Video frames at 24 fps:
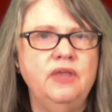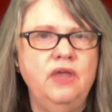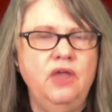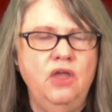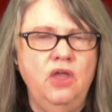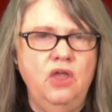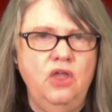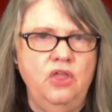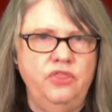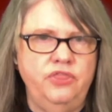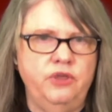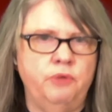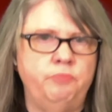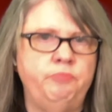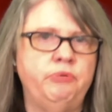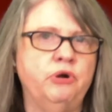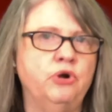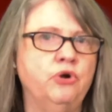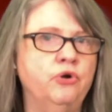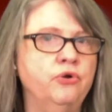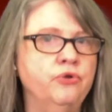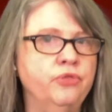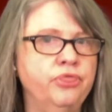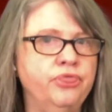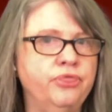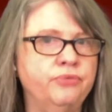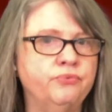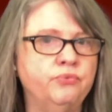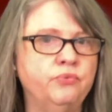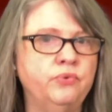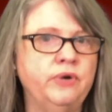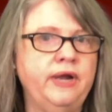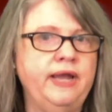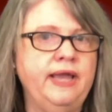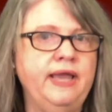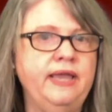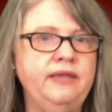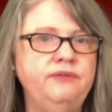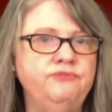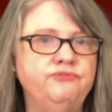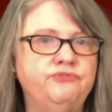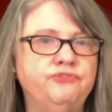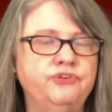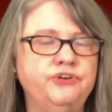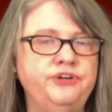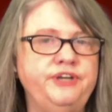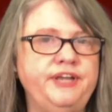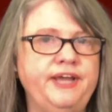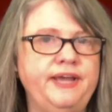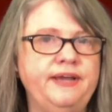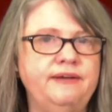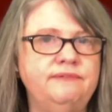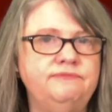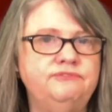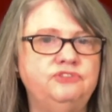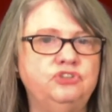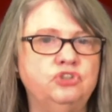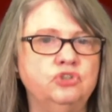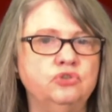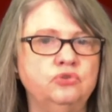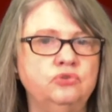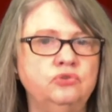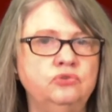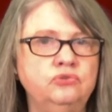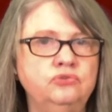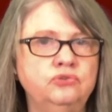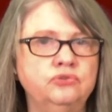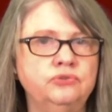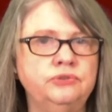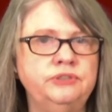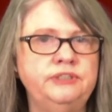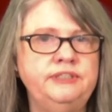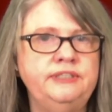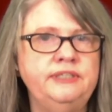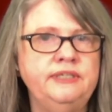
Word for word: The birth rate for deaf children